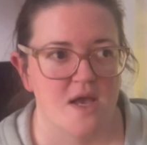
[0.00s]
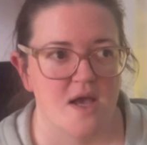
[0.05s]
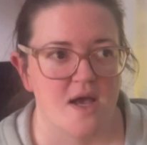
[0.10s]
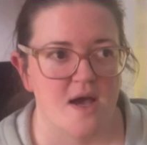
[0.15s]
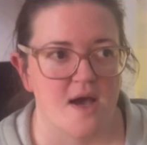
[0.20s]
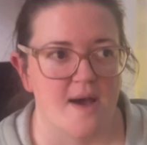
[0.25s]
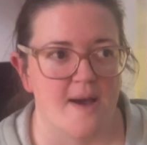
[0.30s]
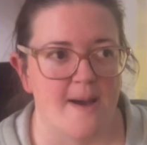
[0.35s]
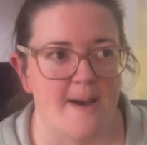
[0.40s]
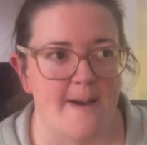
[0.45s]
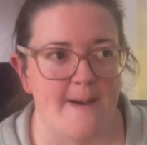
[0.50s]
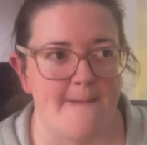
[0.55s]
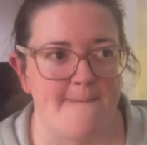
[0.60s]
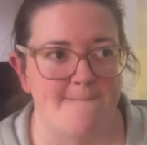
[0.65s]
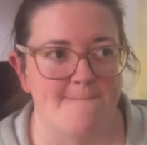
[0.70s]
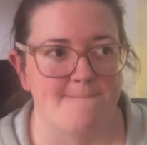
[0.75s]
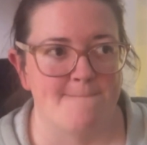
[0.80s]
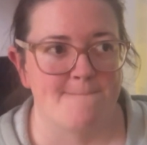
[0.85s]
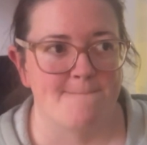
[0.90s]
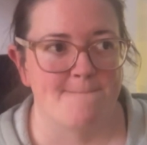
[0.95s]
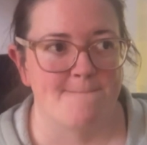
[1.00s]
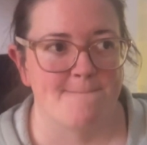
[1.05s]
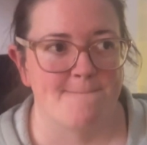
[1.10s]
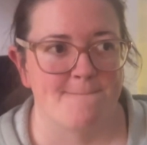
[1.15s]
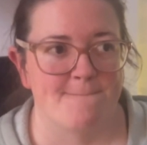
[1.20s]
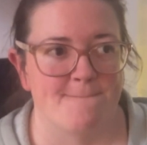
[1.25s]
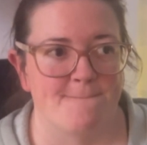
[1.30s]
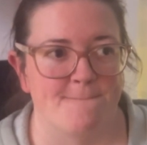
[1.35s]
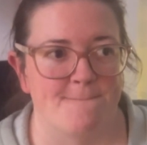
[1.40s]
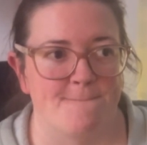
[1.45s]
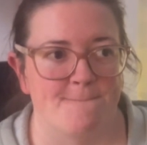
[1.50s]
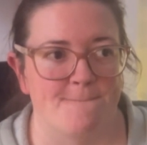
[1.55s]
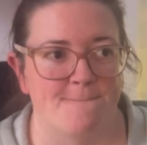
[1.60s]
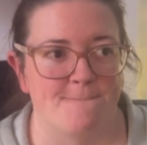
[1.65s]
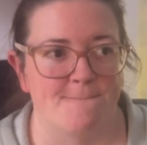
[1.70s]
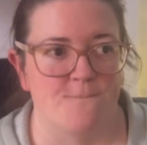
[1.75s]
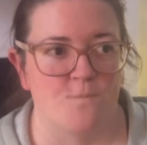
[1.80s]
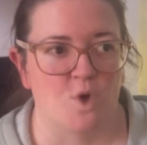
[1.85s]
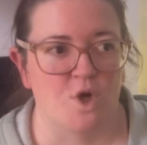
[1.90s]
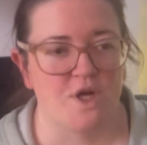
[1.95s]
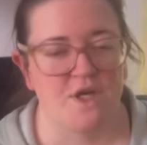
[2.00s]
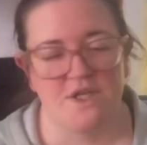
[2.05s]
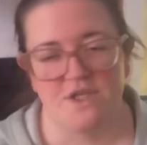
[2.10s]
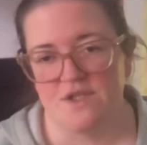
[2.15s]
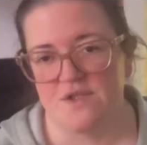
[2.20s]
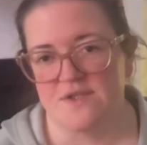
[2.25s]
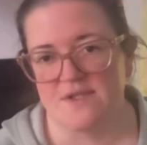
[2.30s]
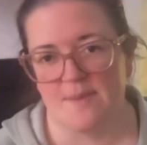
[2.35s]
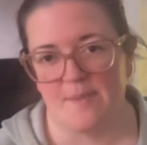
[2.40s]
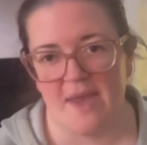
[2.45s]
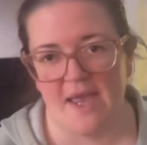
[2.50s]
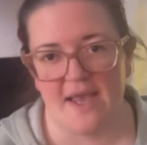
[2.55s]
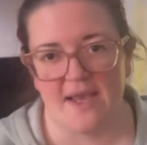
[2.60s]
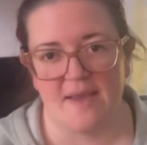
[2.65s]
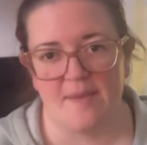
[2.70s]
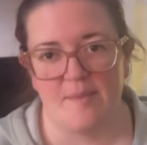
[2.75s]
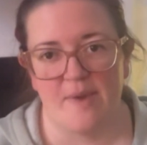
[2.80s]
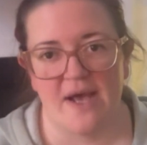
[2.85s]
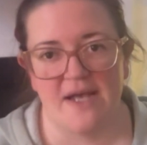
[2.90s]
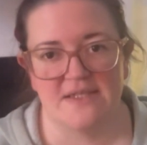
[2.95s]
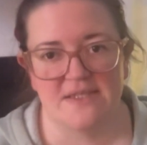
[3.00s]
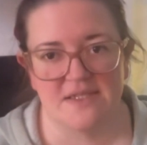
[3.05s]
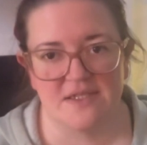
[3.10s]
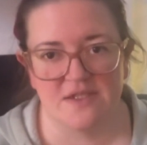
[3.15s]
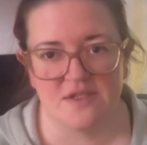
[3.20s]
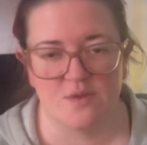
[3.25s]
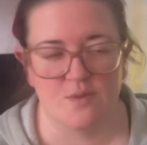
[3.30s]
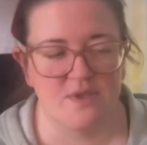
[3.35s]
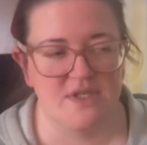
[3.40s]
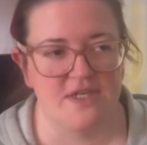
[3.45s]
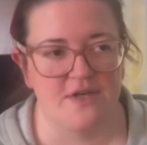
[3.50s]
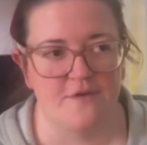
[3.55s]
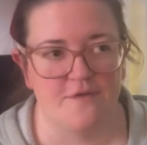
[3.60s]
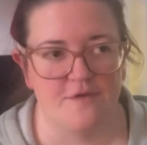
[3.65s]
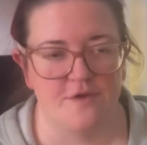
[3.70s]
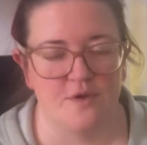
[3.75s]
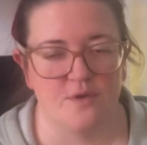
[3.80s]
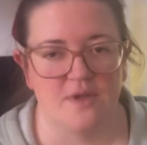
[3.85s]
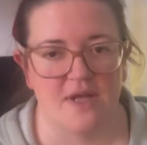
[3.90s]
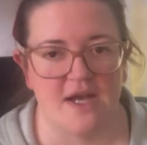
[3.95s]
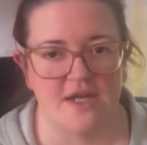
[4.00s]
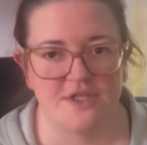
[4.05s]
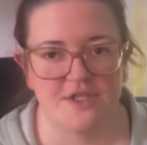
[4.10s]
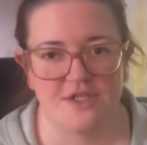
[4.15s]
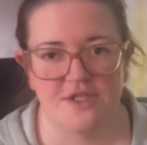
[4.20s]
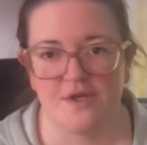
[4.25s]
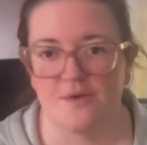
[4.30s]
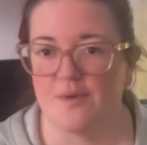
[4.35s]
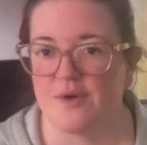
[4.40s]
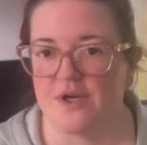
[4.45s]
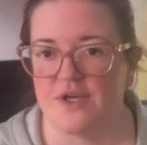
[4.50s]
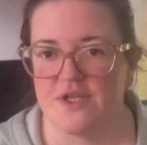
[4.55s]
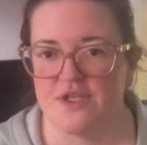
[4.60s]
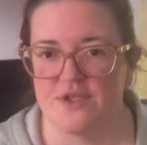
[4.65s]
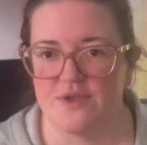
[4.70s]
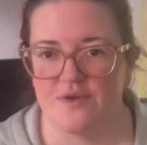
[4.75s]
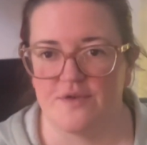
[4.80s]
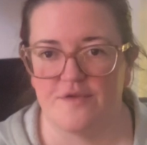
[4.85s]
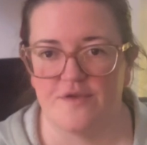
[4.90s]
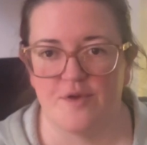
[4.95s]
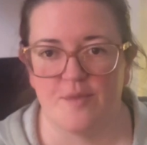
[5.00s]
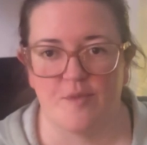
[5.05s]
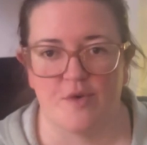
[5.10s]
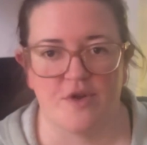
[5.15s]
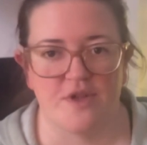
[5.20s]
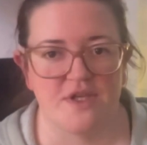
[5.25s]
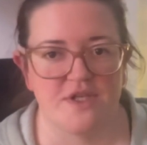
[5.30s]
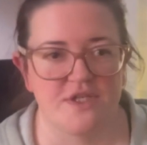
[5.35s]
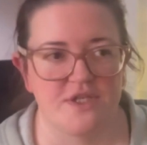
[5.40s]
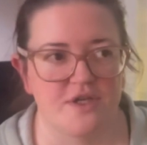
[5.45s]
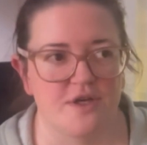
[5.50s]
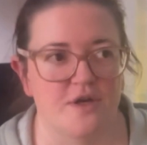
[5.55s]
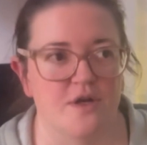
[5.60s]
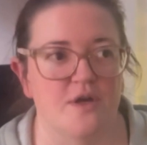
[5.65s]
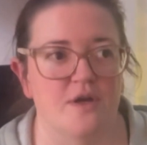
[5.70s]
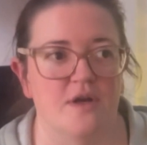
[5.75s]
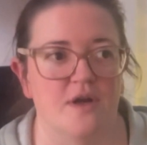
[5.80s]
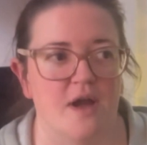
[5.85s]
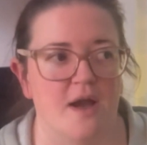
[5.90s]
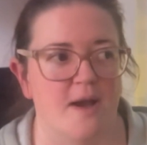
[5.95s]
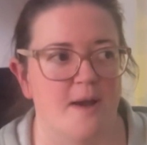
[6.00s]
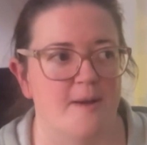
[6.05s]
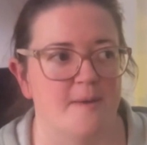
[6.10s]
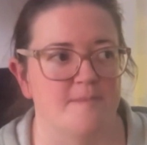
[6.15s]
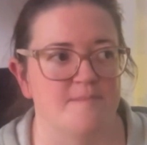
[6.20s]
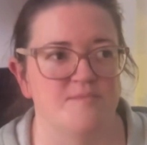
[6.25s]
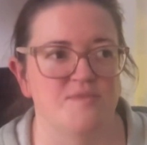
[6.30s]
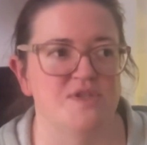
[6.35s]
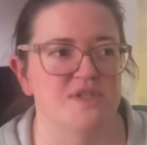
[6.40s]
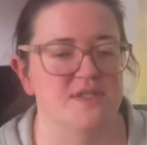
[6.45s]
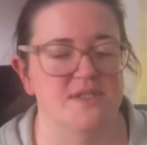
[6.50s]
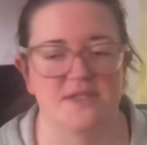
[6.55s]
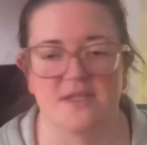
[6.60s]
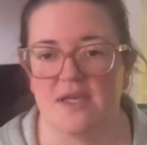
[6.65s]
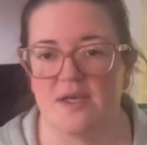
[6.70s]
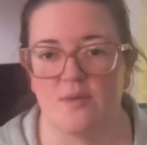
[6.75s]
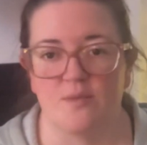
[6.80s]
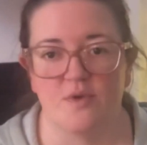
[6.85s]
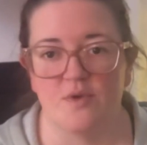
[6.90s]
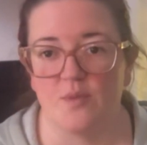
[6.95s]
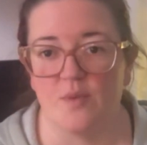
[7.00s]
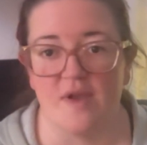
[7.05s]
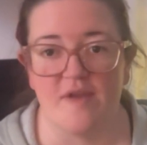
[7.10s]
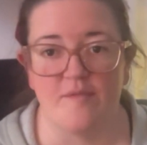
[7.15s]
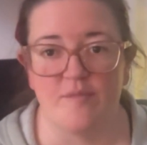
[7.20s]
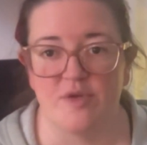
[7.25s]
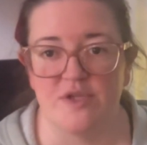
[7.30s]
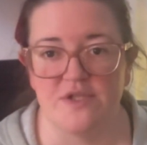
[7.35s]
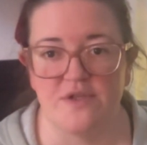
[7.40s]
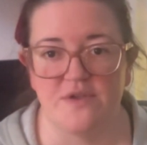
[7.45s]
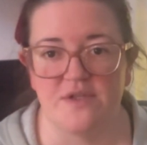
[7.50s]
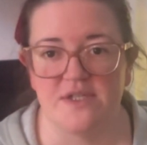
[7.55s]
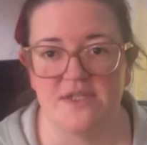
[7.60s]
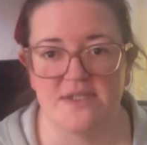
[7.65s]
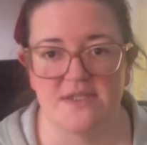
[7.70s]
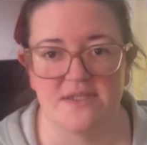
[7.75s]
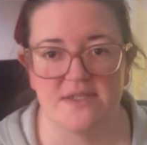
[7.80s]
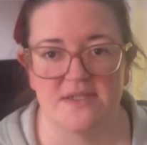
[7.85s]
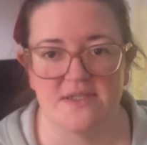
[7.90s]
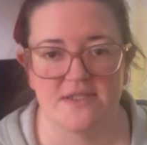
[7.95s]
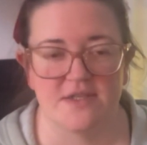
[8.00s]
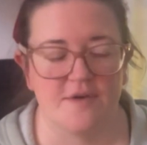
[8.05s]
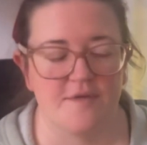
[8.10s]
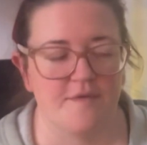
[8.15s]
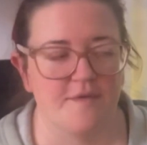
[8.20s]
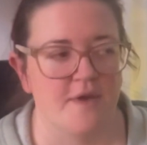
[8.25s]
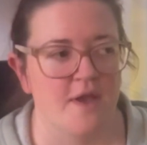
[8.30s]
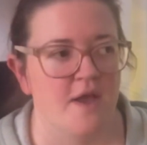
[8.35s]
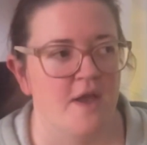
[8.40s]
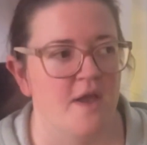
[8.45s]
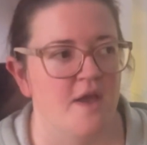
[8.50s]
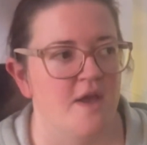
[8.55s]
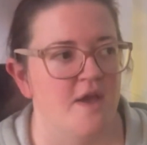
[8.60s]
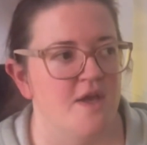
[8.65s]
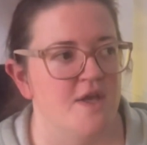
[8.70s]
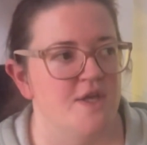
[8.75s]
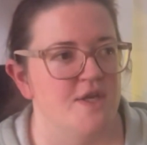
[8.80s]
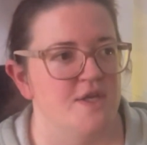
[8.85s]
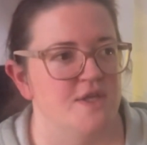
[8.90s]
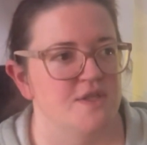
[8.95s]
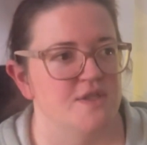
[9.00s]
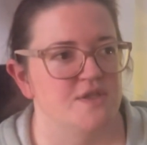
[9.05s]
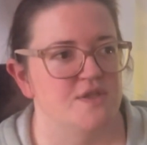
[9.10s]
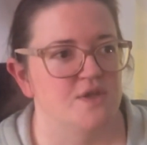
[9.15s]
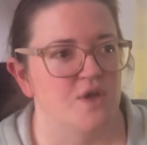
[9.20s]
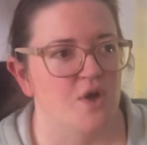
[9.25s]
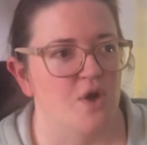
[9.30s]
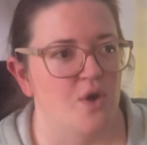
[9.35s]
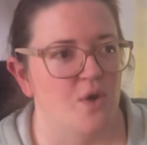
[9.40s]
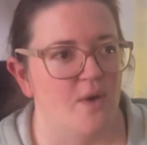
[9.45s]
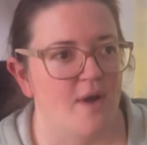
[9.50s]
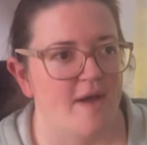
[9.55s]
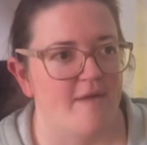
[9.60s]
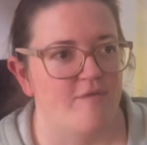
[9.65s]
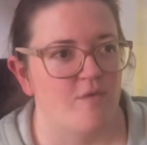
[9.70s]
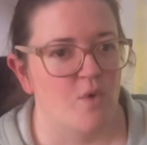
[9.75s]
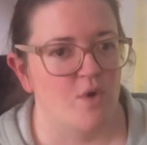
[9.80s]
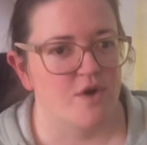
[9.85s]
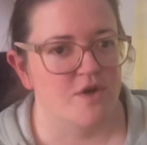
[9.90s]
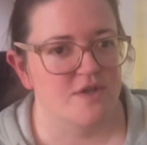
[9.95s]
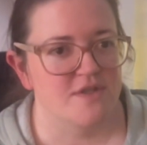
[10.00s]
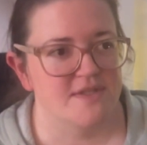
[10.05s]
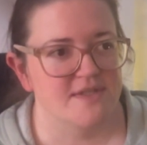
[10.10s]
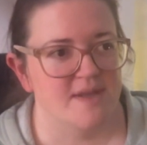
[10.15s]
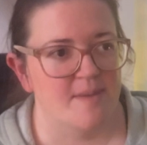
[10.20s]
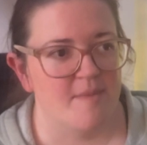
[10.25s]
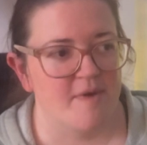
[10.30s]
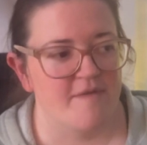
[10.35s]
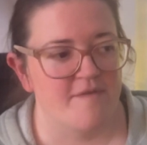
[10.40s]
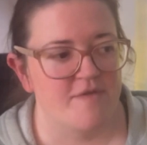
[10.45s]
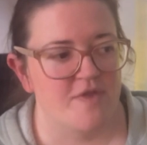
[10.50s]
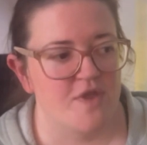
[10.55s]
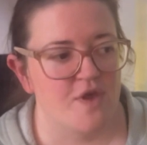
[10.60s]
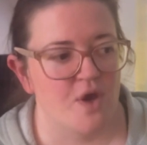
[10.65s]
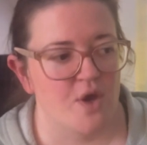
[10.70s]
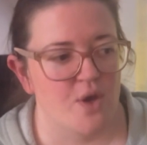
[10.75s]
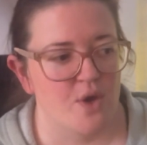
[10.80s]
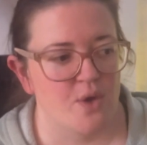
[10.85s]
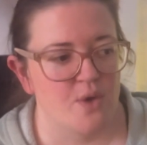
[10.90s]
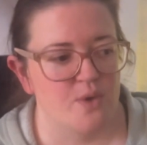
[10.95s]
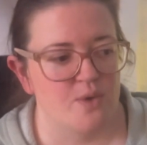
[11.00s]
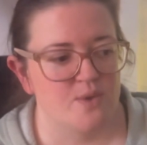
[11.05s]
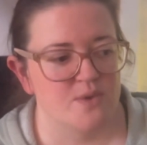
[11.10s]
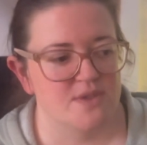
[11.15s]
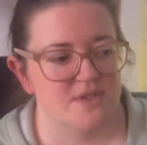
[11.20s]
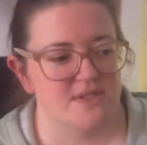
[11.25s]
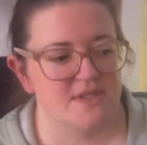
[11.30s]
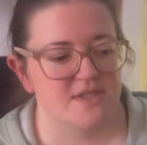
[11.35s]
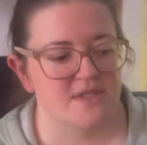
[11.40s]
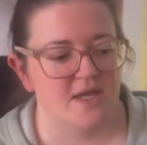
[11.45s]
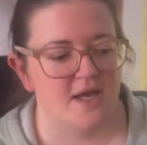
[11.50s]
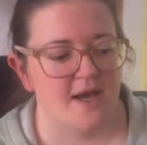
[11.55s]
We're going to do some hanging baskets. We did a few last year. We're going to do a few more this year, just like with wave petunias and stuff. So I've ordered some of those.